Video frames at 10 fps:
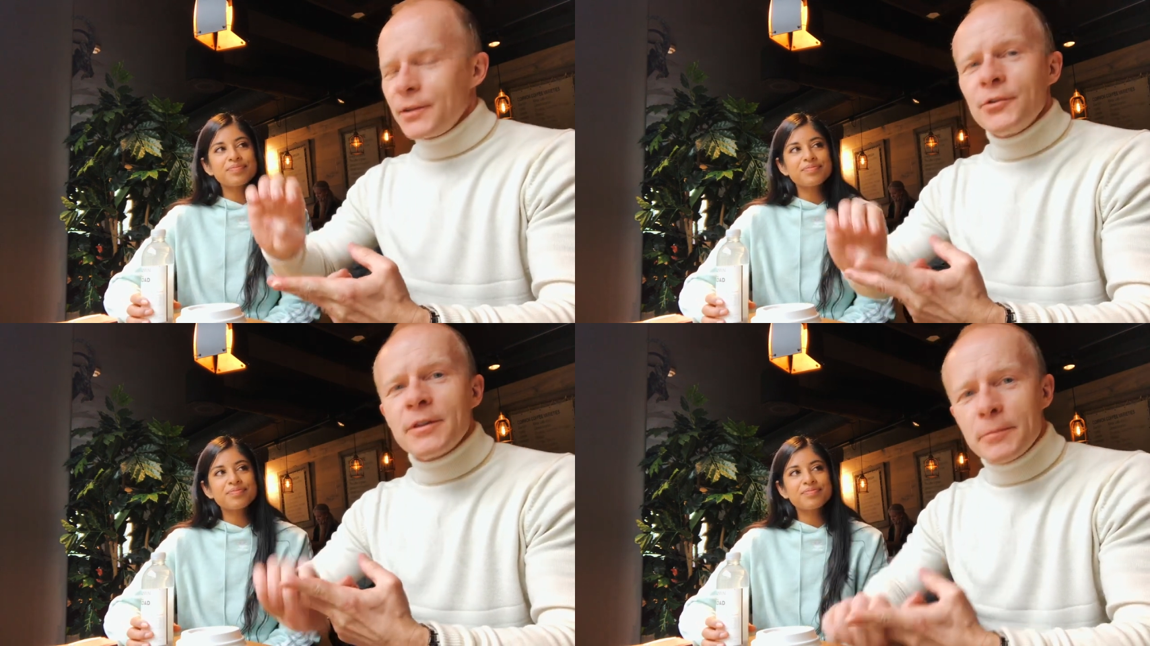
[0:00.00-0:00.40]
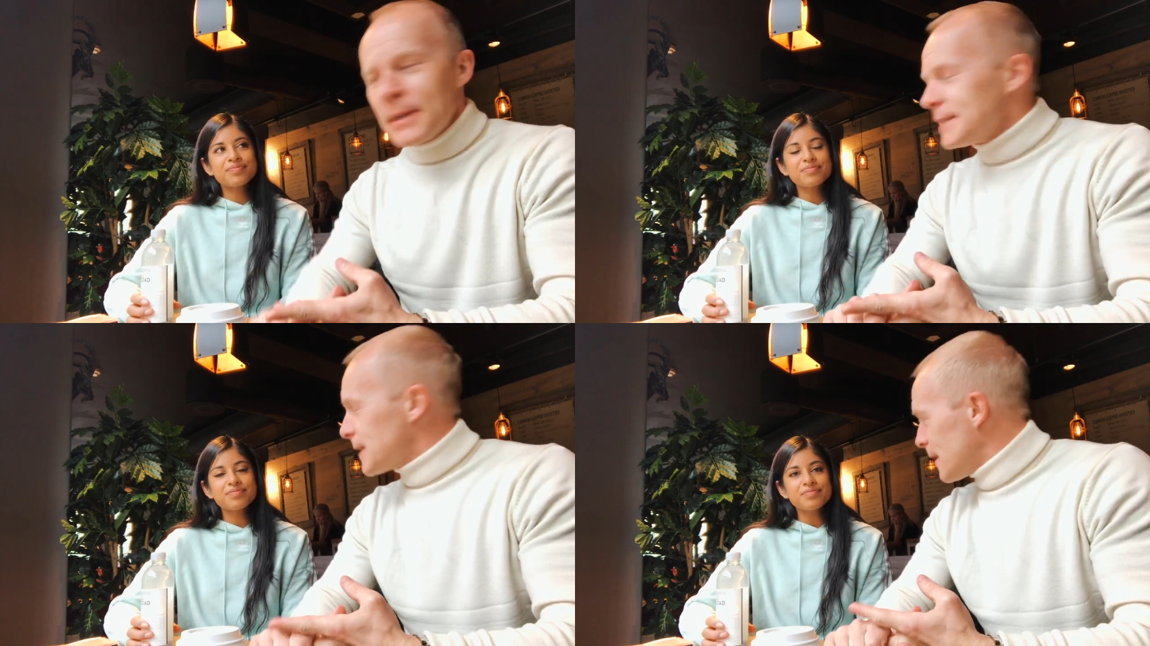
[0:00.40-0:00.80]
Speaker 1: you're the
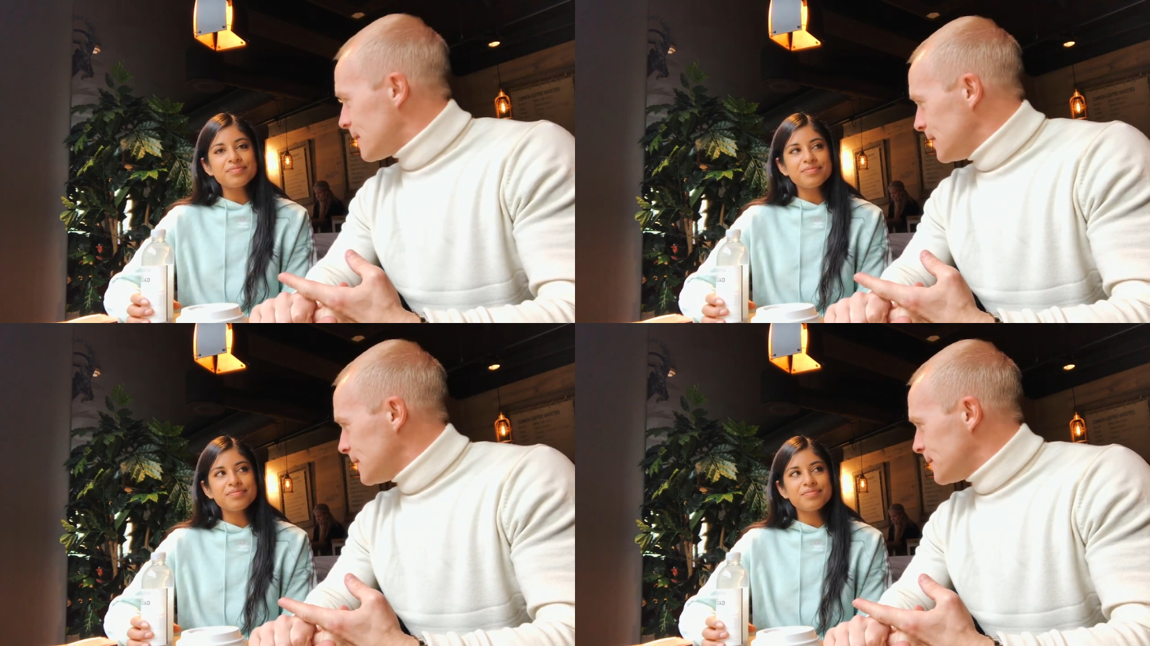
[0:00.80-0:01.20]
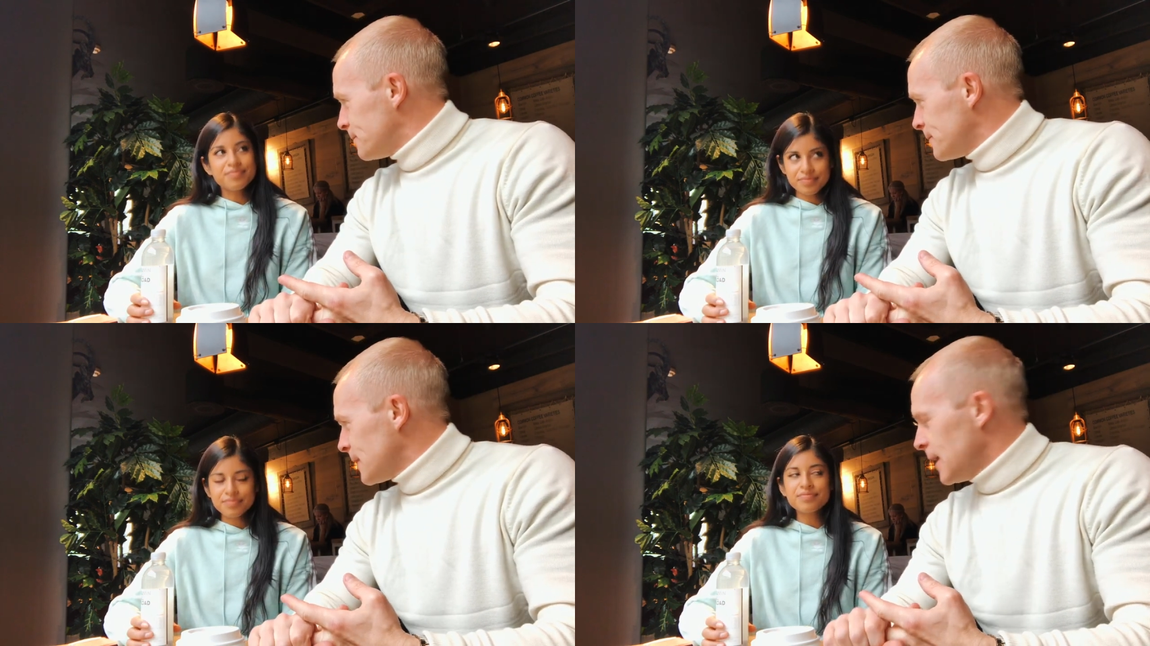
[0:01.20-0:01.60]
best athlete,
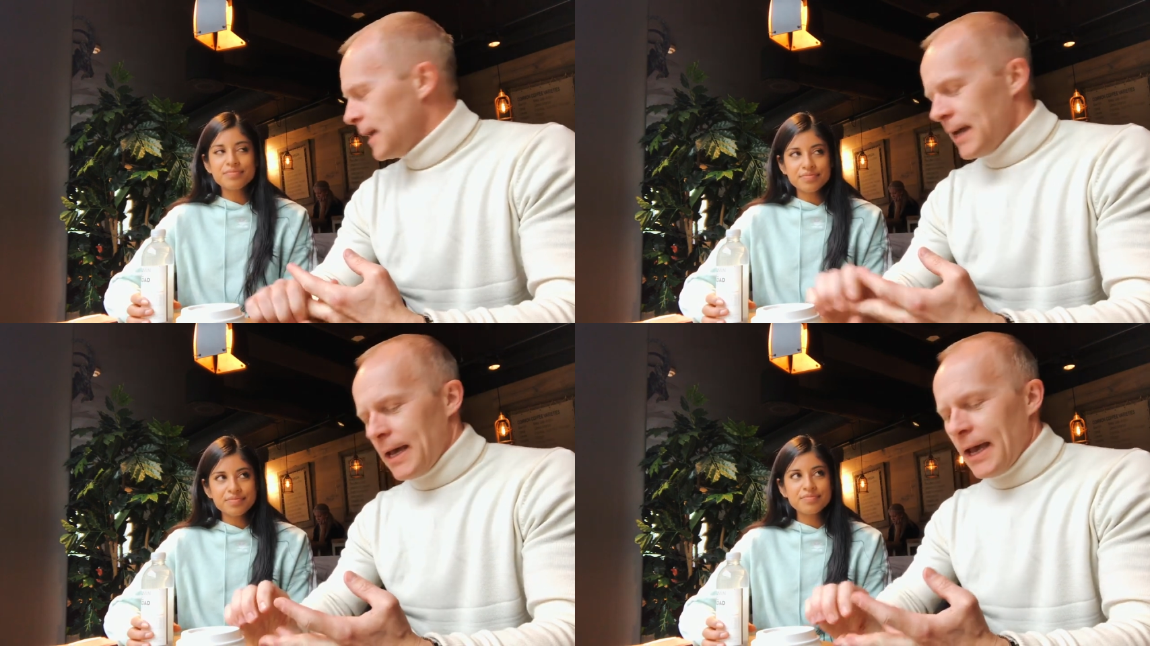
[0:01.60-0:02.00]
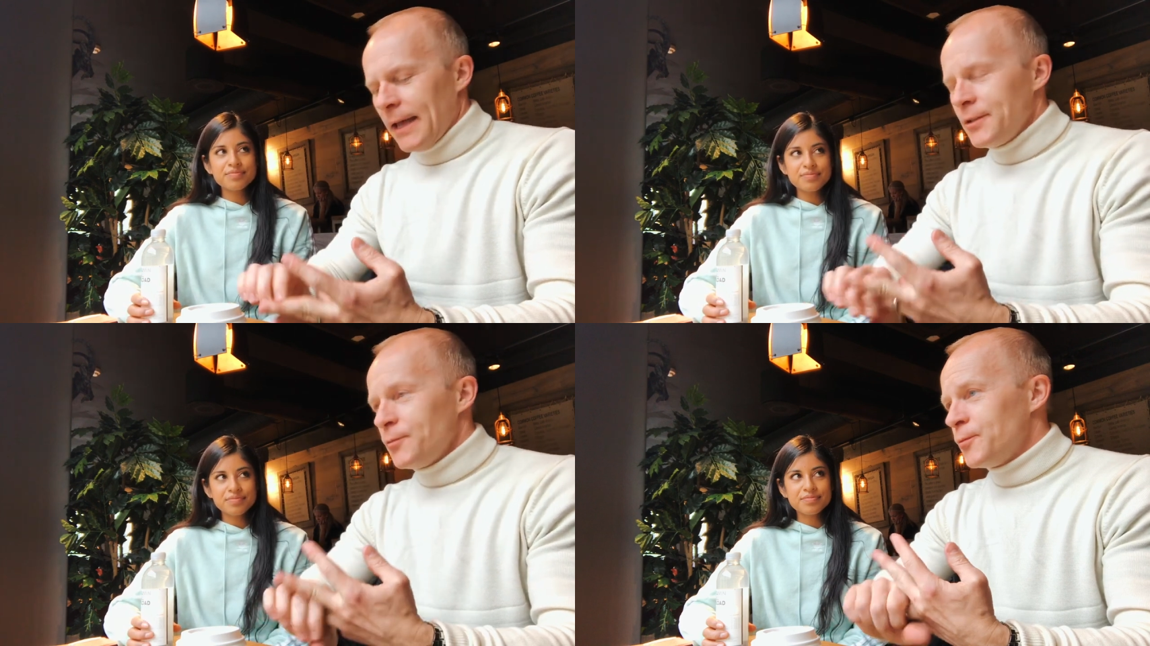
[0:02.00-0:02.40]

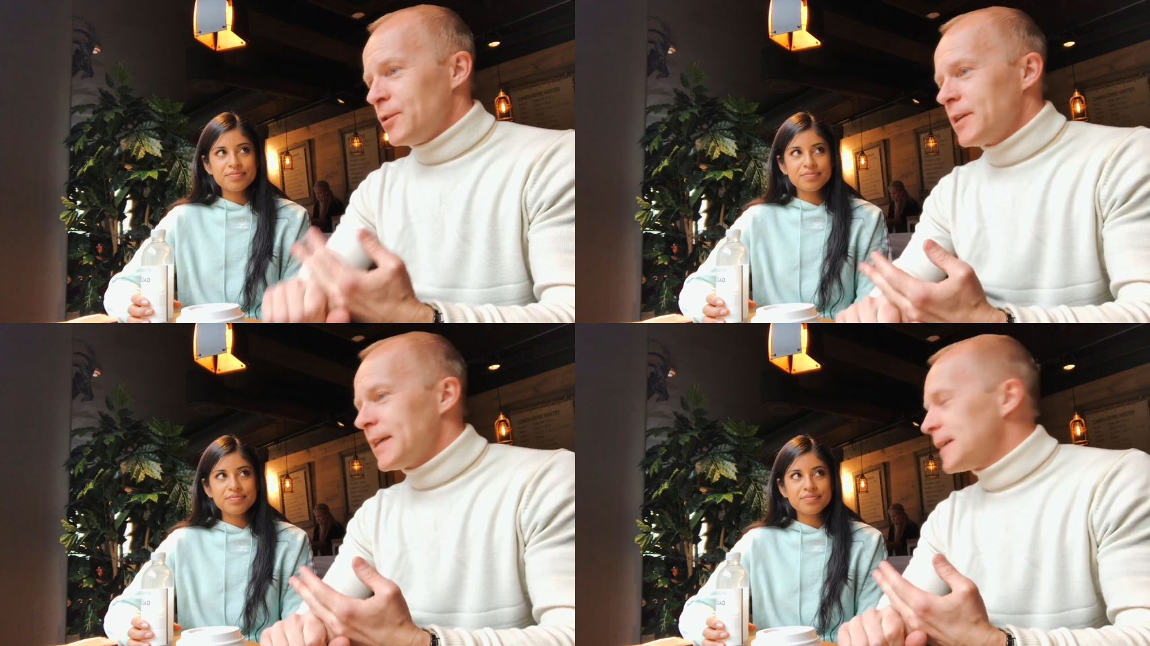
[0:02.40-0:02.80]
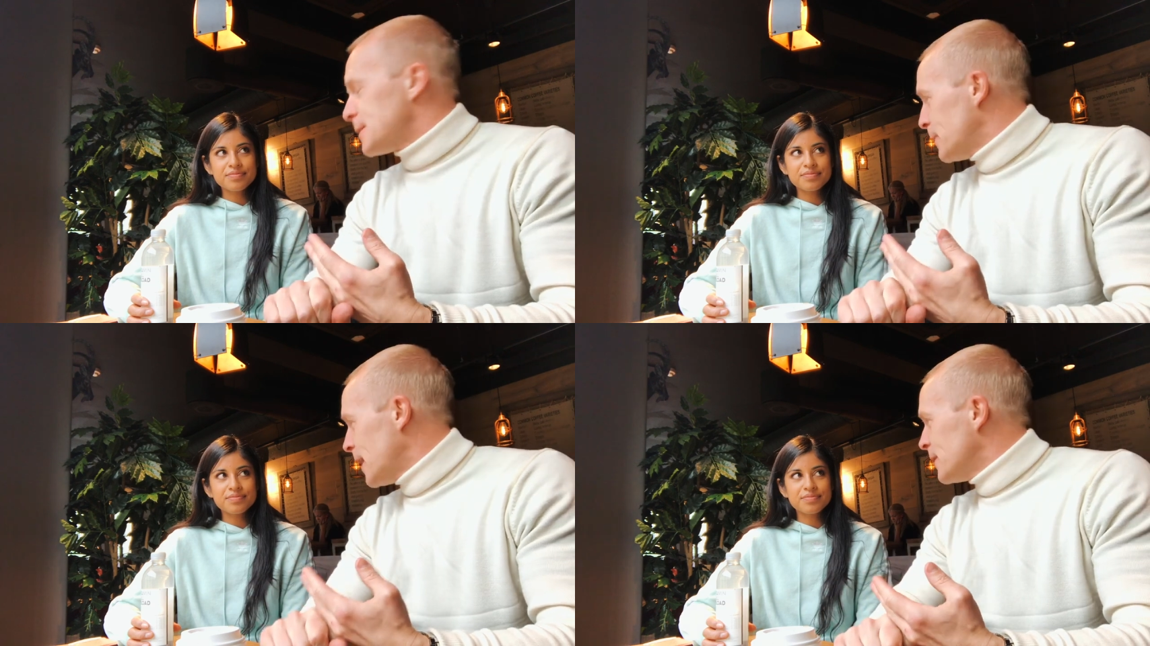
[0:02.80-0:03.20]
and you work
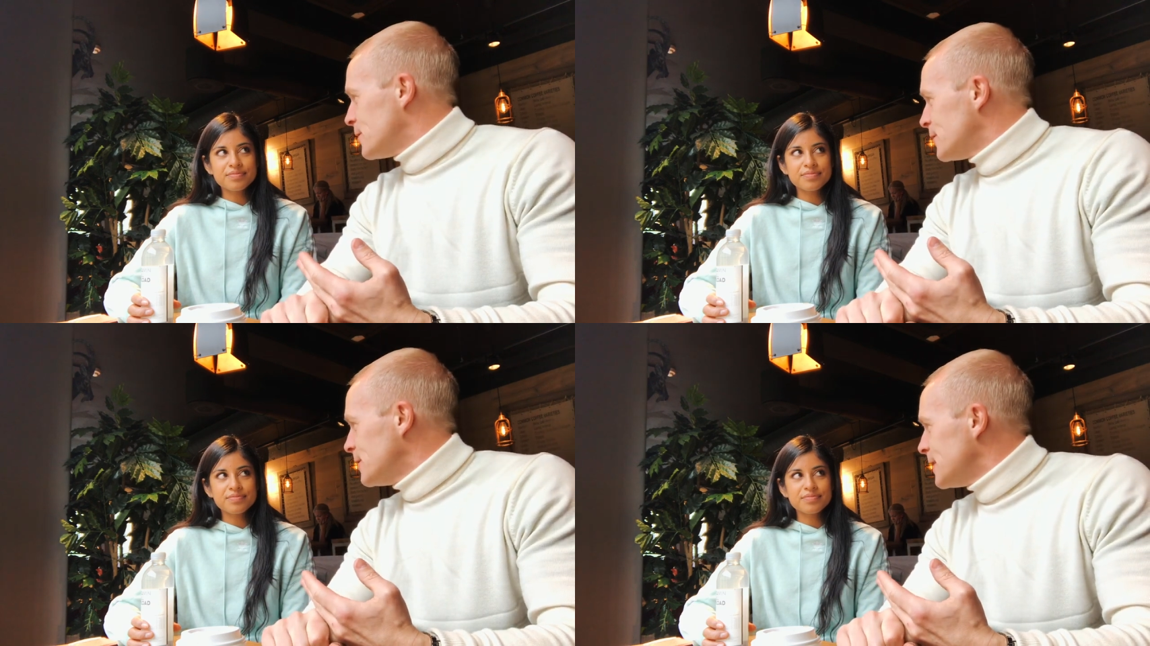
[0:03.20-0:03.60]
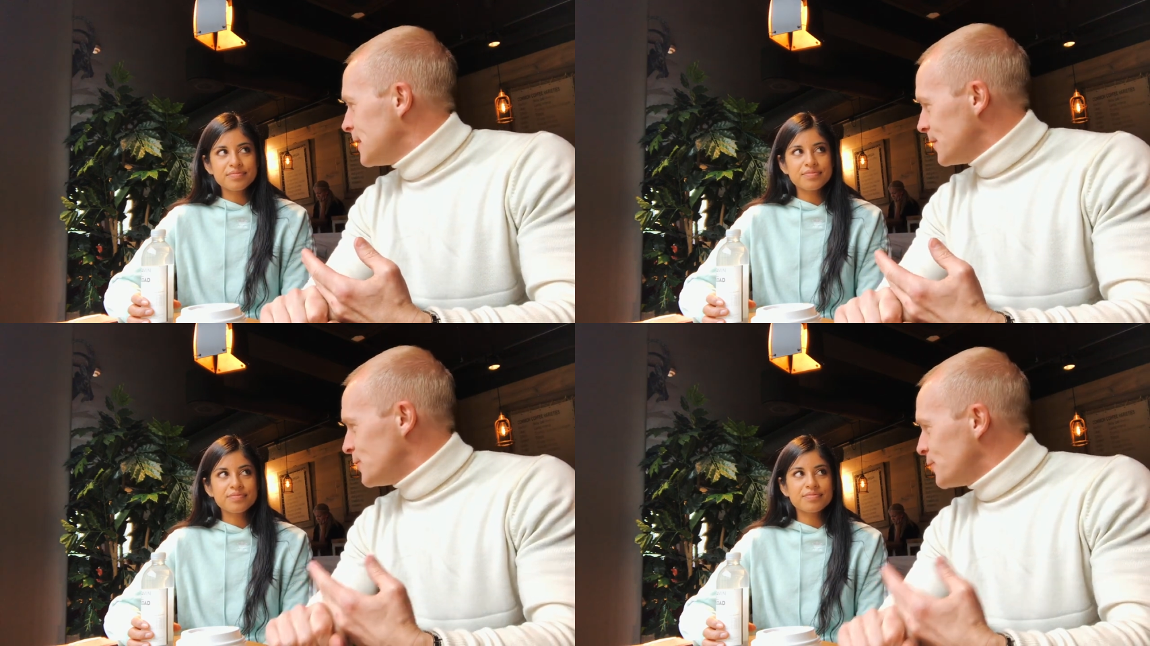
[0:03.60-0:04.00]
as a manager
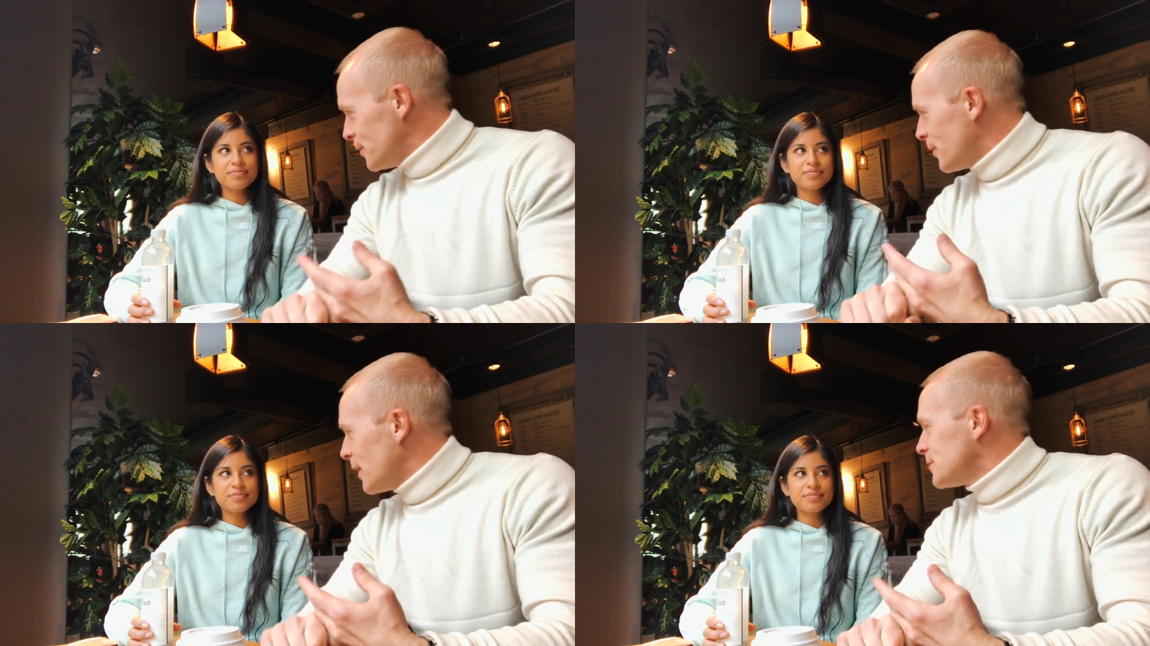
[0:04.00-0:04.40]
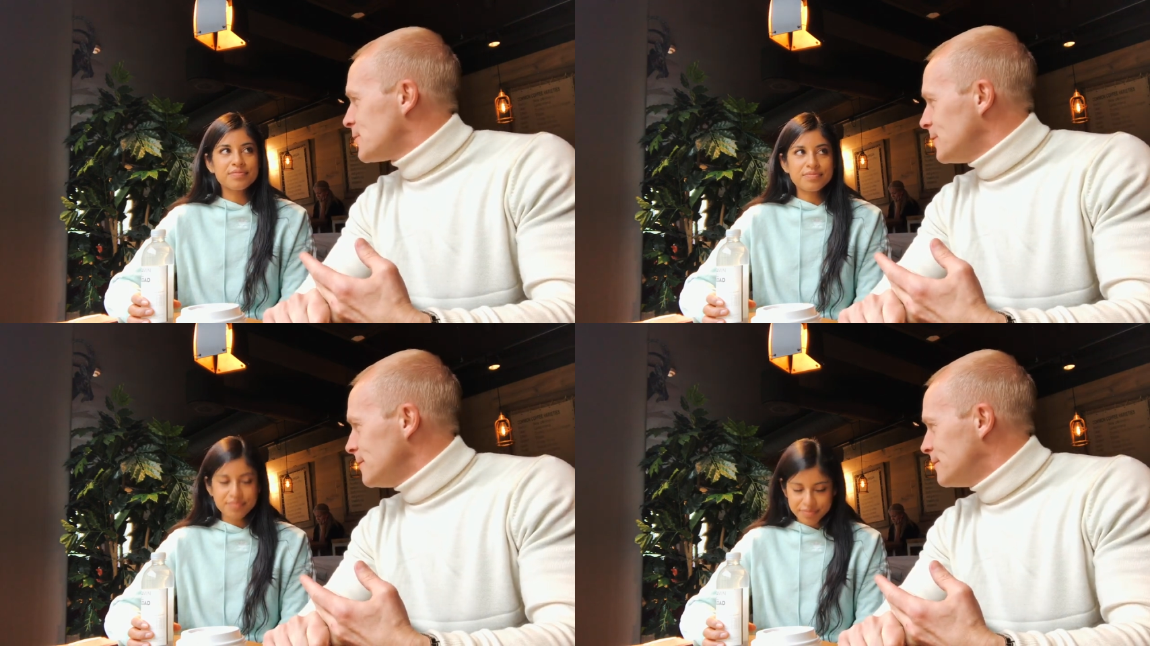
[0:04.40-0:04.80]
in a junior high
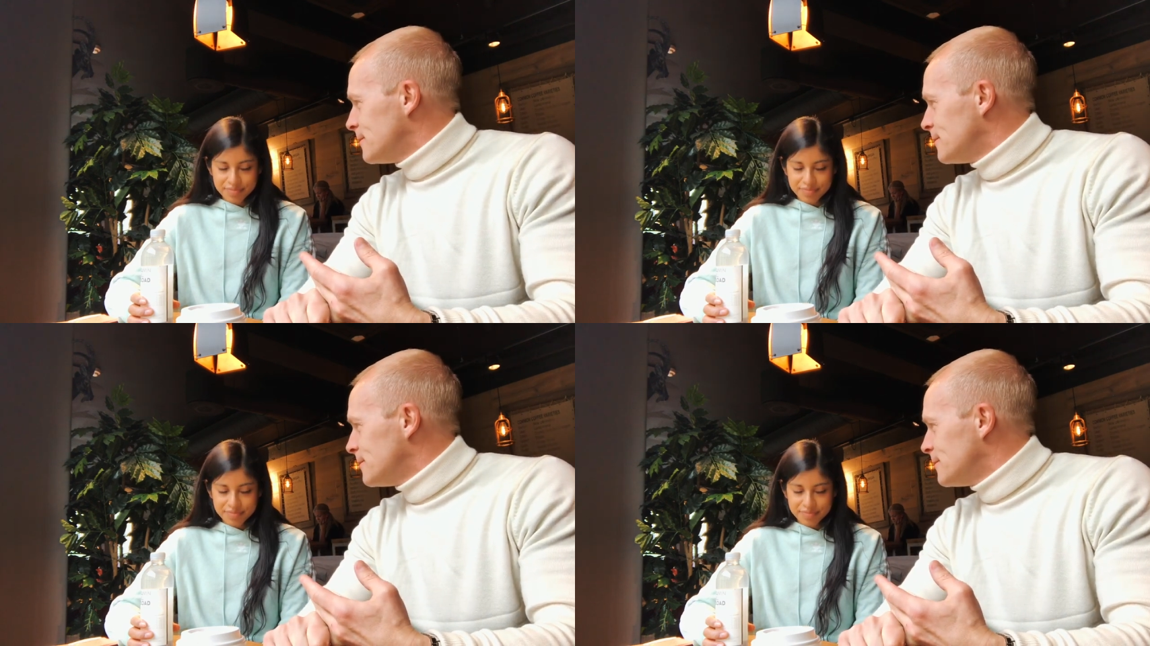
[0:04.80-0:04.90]
school.